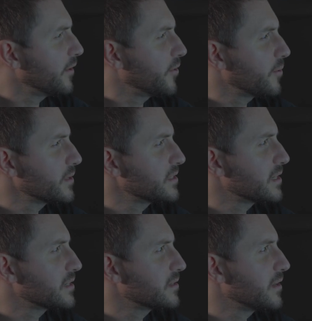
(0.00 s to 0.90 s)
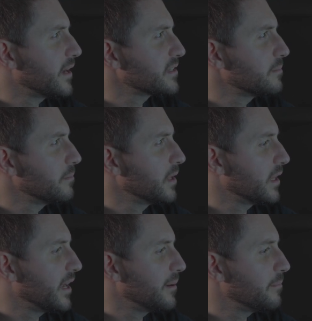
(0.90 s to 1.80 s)
thought it was 6,000
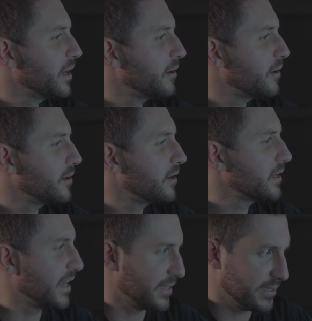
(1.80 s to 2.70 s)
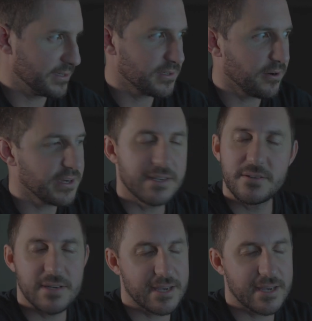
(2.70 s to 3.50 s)
milliamp hour. Yes, sorry, it